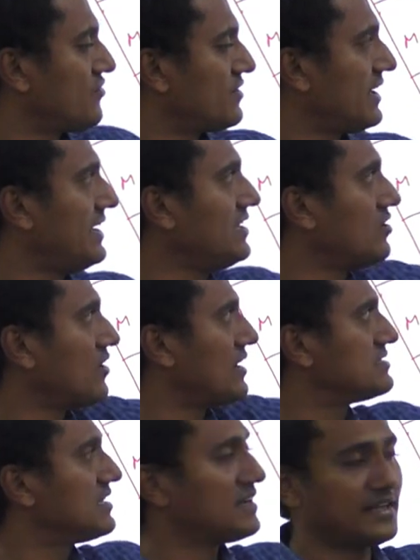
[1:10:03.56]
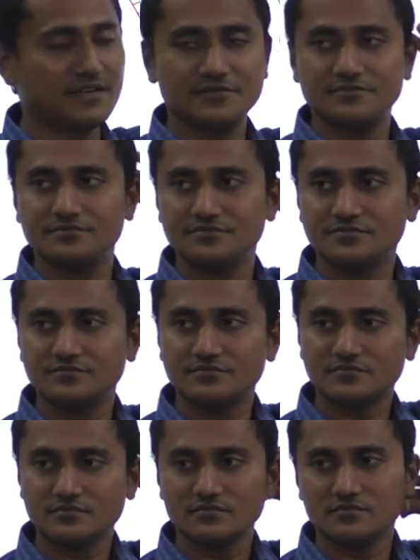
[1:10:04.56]
of 9 or less than 9?
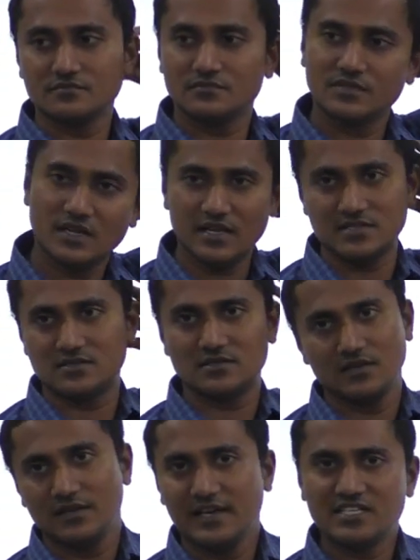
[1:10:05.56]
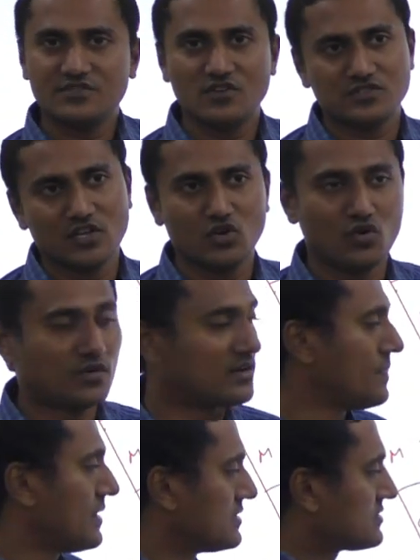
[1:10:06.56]
Less. S waves are lower.
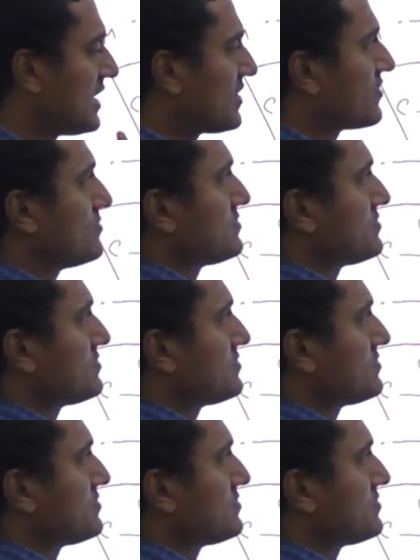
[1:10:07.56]
Start from